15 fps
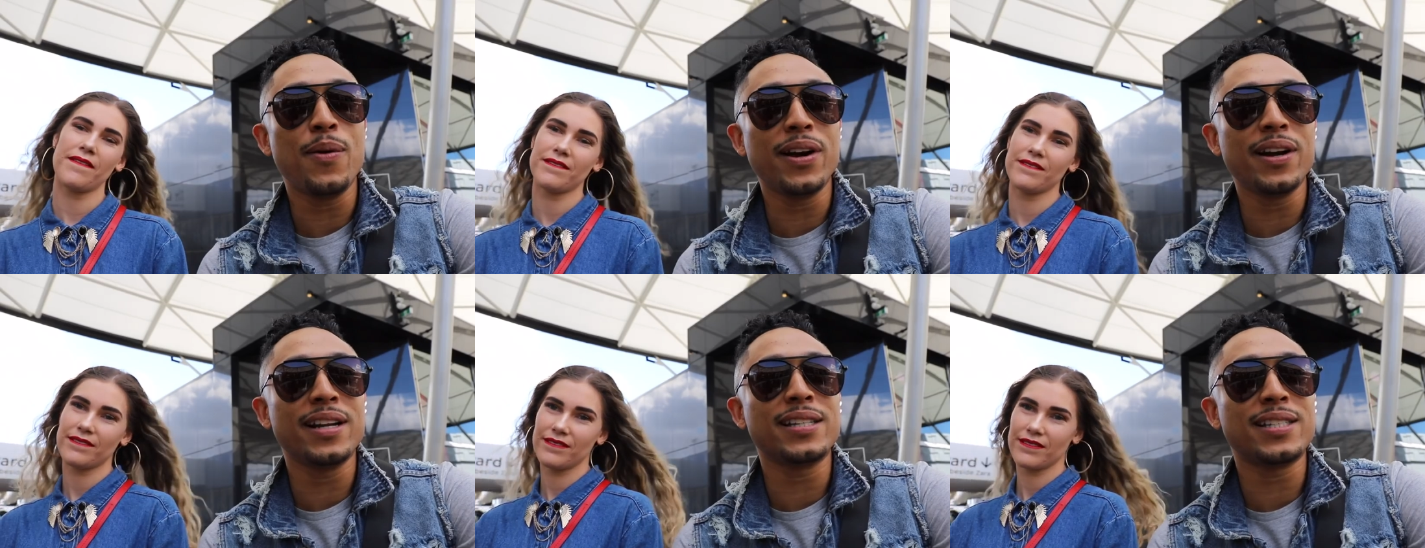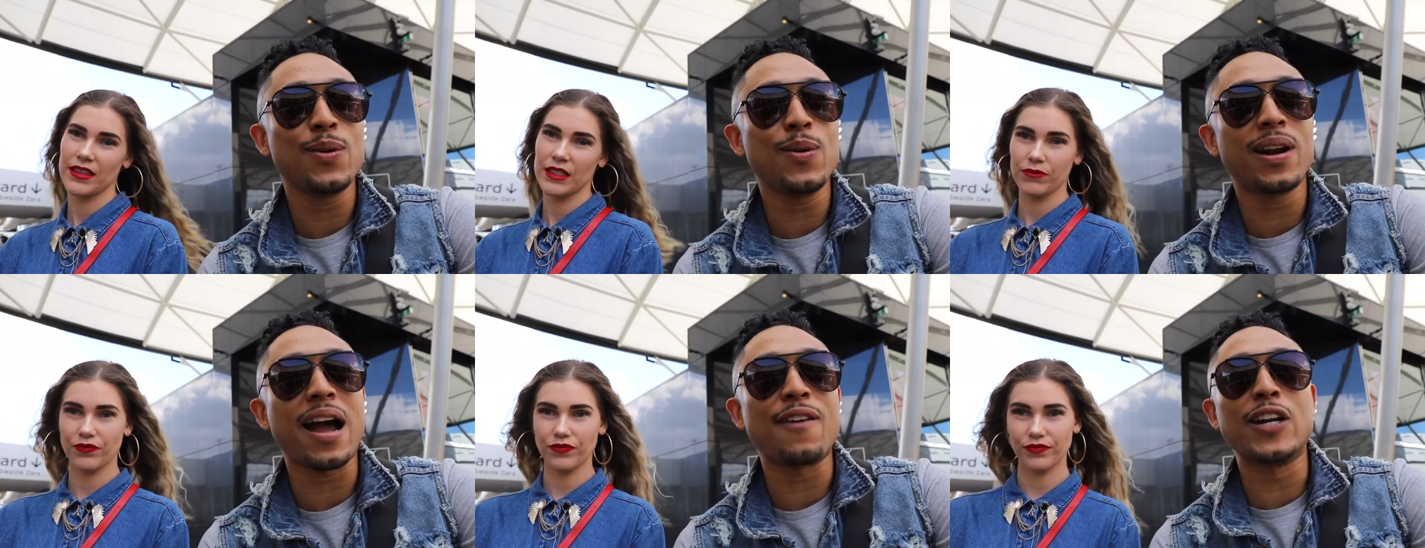Speaker 1: we're going to see
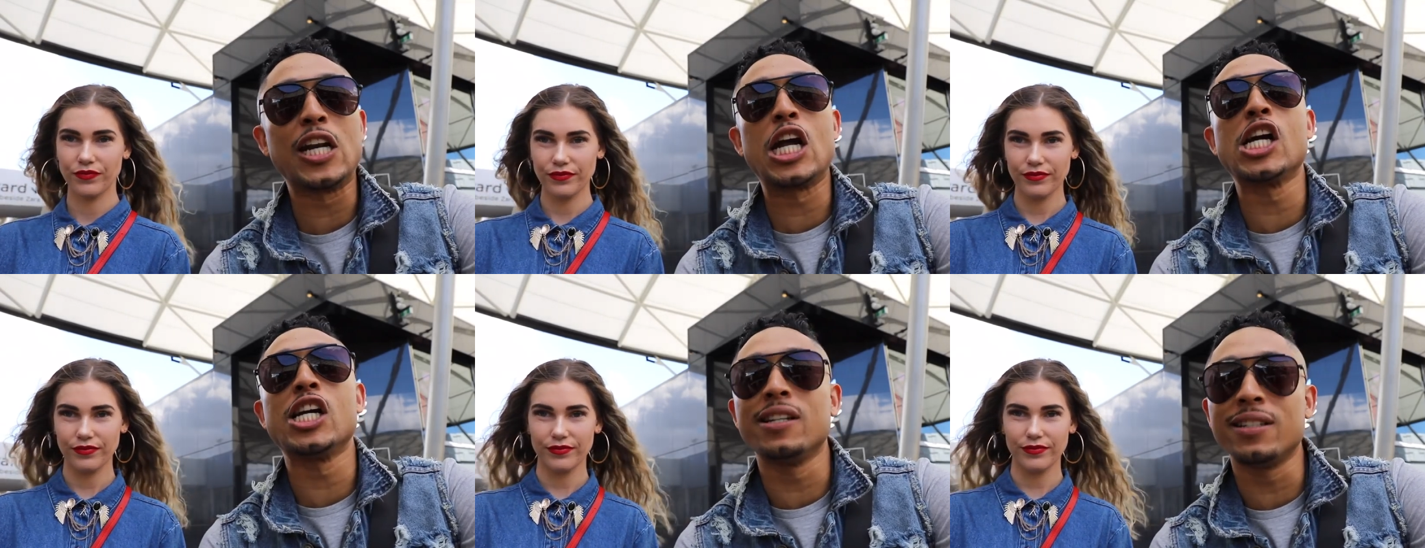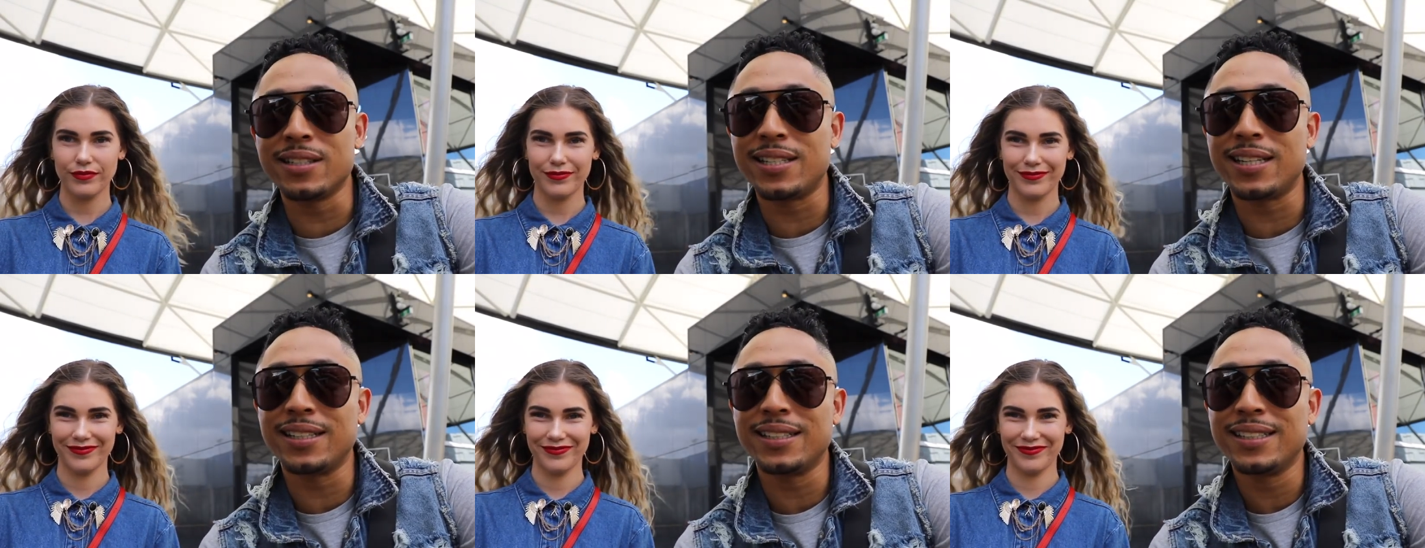what I've
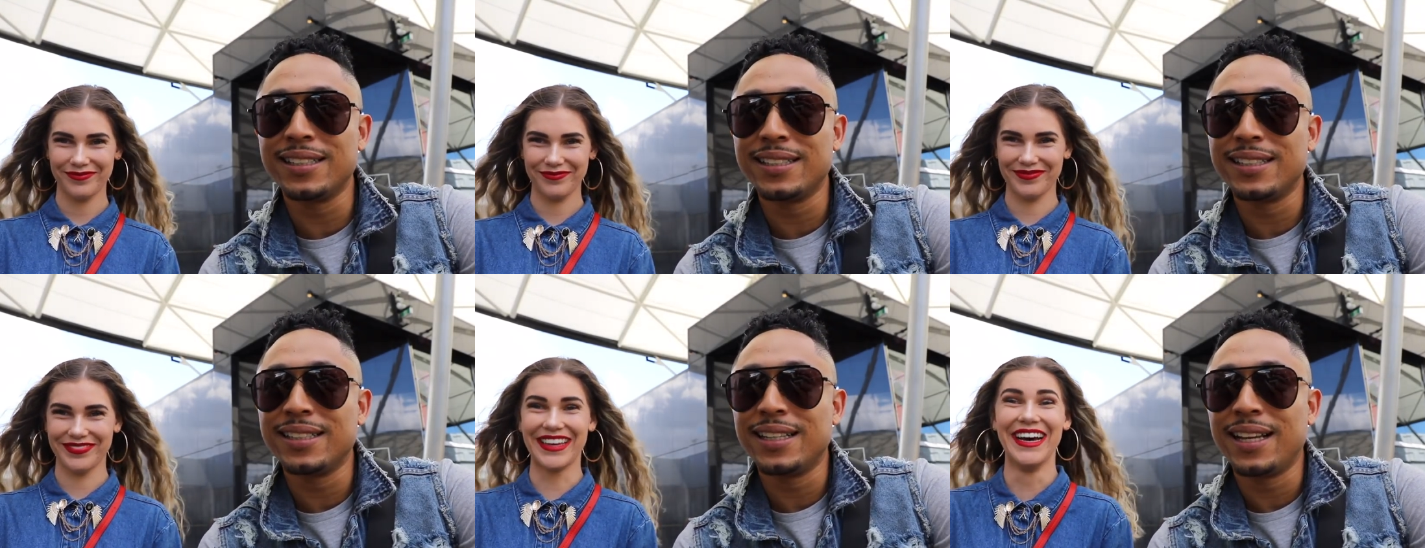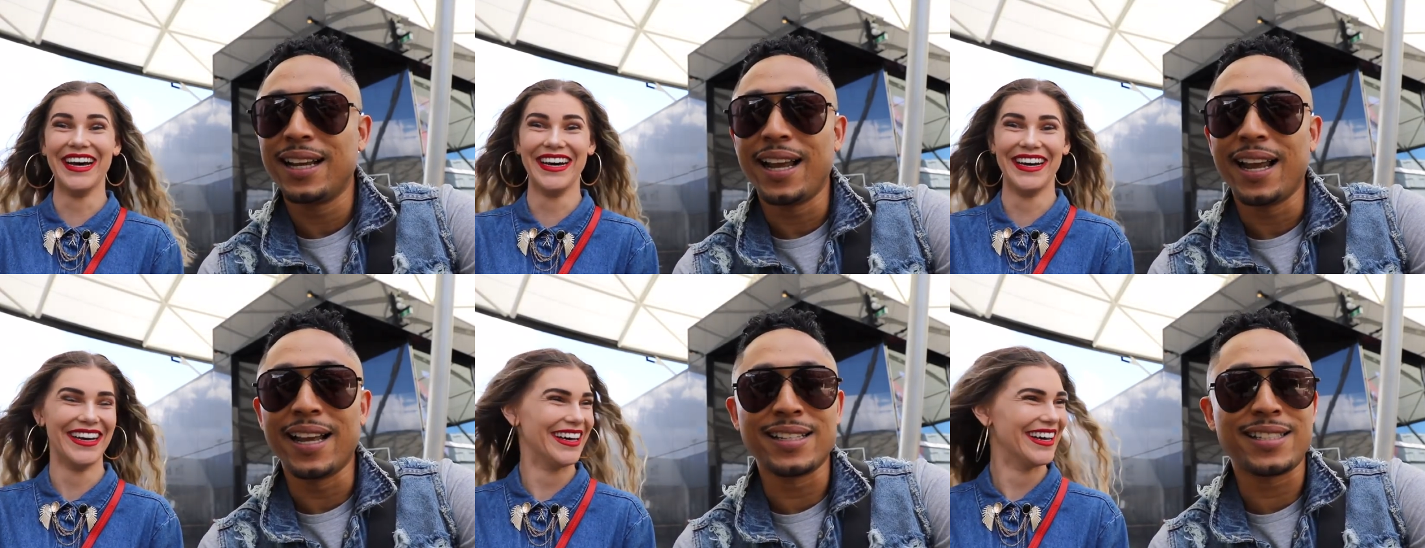learned
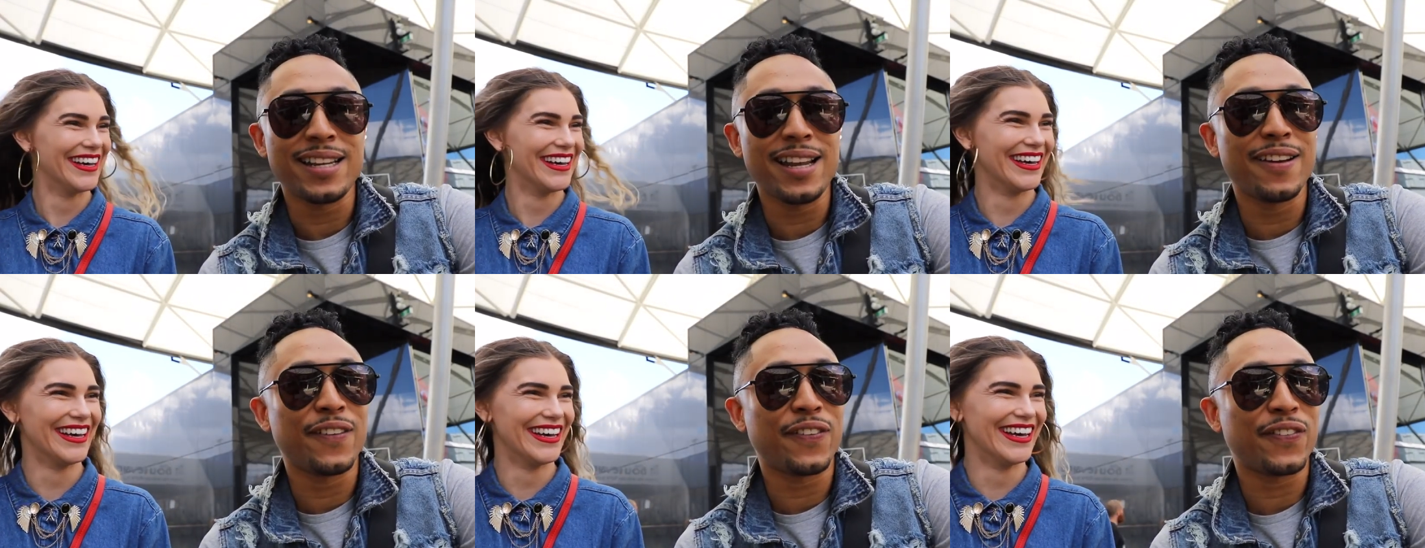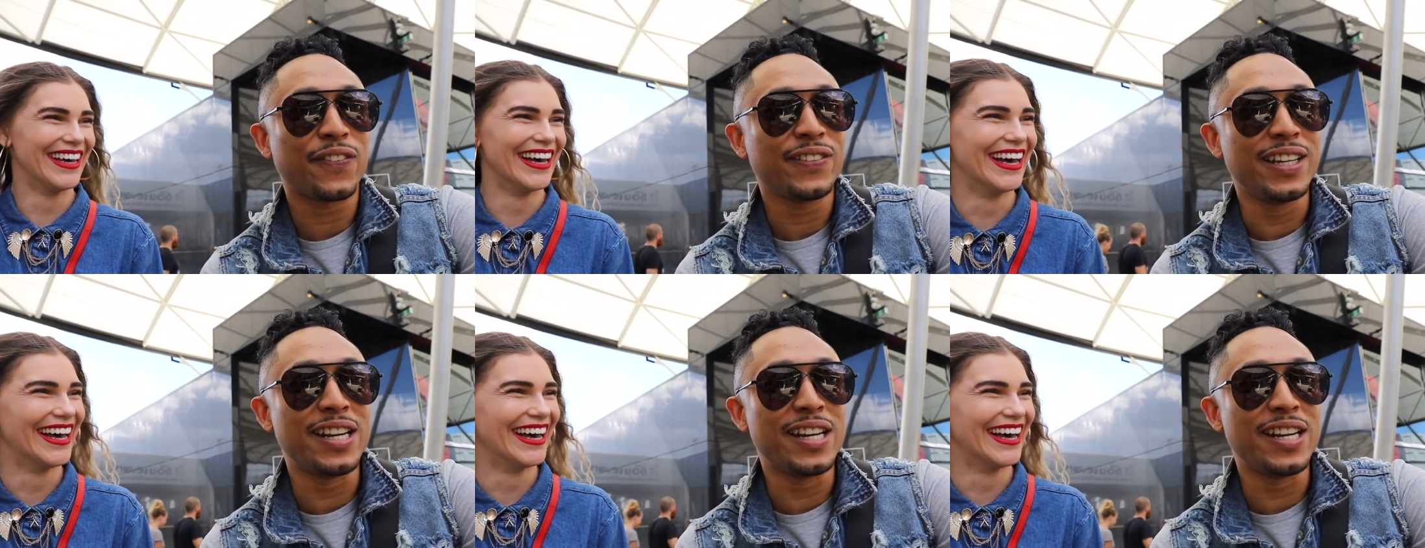and see if,